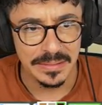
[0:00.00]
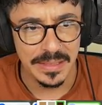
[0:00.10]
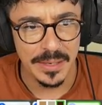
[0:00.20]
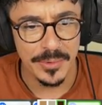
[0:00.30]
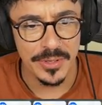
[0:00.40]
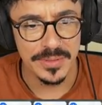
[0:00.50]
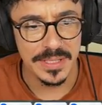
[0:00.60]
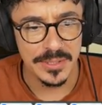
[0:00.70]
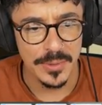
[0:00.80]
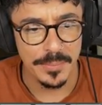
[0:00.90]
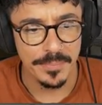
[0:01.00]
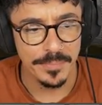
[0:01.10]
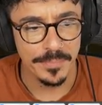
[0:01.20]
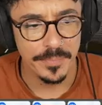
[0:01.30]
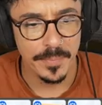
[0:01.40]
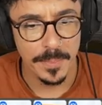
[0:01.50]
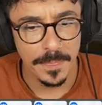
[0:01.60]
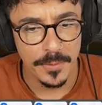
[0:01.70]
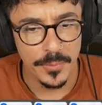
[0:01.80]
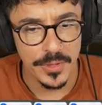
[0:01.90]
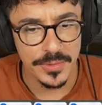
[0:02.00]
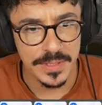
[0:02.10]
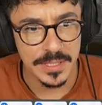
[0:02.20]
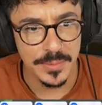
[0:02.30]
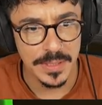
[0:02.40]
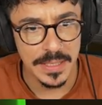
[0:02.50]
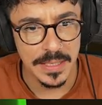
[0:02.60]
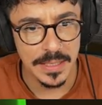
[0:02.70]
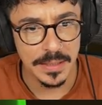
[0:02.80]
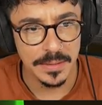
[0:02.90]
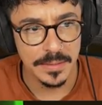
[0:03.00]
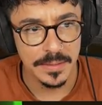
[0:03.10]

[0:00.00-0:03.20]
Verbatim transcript: Yeah, we'll use this one. We'll use this one here.